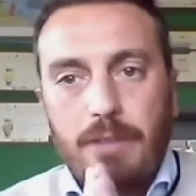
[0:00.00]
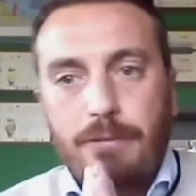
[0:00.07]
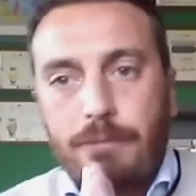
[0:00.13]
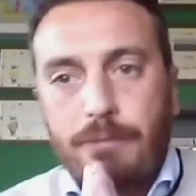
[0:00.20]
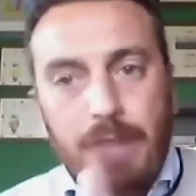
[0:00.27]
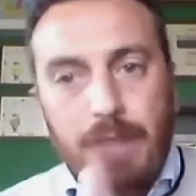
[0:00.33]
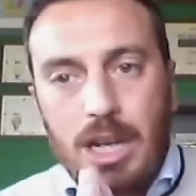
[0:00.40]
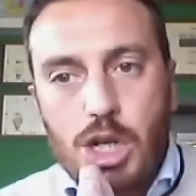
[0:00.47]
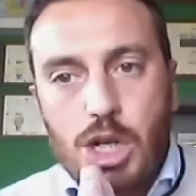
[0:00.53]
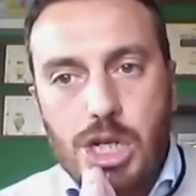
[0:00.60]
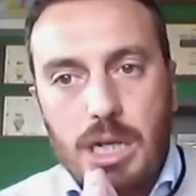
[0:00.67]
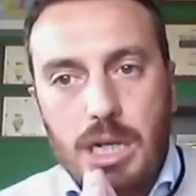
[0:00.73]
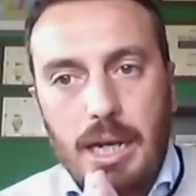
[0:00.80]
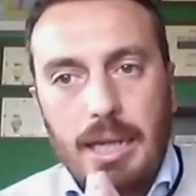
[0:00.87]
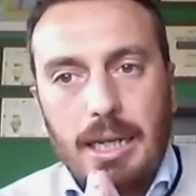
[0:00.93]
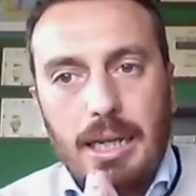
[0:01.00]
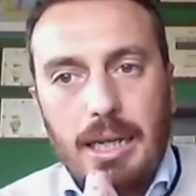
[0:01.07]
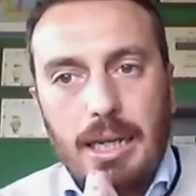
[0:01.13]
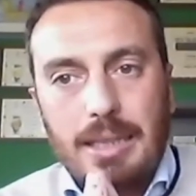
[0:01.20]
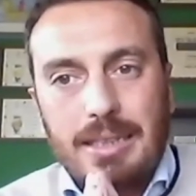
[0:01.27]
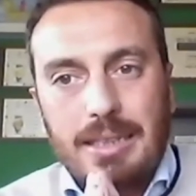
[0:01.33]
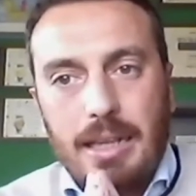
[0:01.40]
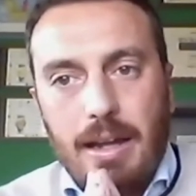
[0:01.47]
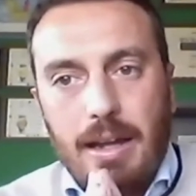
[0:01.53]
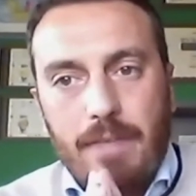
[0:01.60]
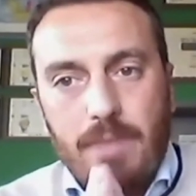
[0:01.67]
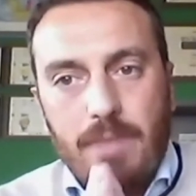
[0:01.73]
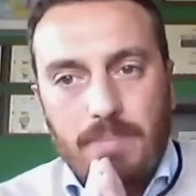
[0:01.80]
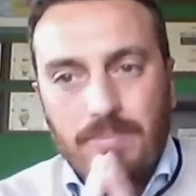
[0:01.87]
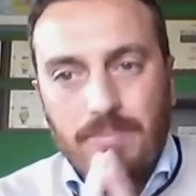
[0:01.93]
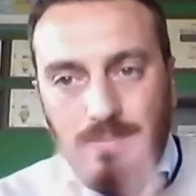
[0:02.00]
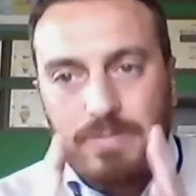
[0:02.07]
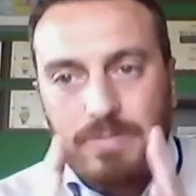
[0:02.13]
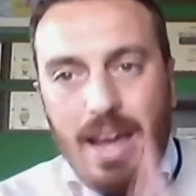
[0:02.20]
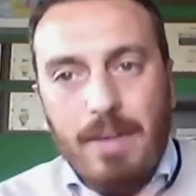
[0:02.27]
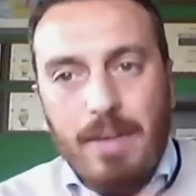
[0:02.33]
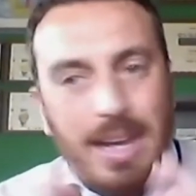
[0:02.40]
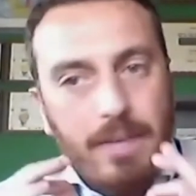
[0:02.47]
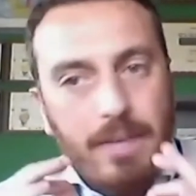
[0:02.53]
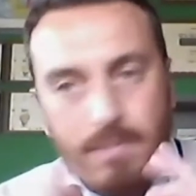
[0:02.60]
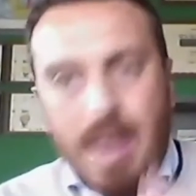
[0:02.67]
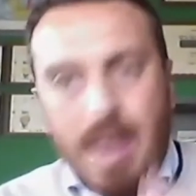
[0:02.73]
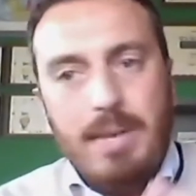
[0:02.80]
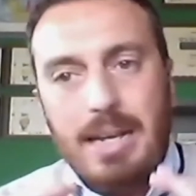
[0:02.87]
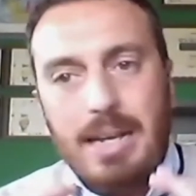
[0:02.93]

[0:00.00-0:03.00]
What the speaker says: fish is a very, very